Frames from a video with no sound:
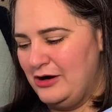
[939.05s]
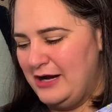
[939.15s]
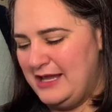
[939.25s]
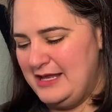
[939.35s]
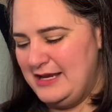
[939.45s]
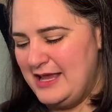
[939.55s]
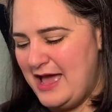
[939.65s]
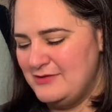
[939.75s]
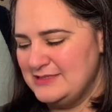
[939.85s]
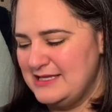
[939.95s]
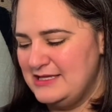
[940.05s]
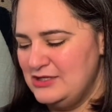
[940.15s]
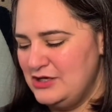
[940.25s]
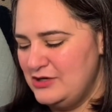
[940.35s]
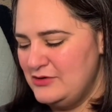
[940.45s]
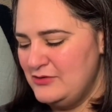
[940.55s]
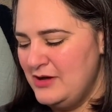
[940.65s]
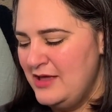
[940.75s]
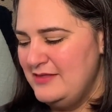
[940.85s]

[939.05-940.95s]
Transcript: and I was like, you know,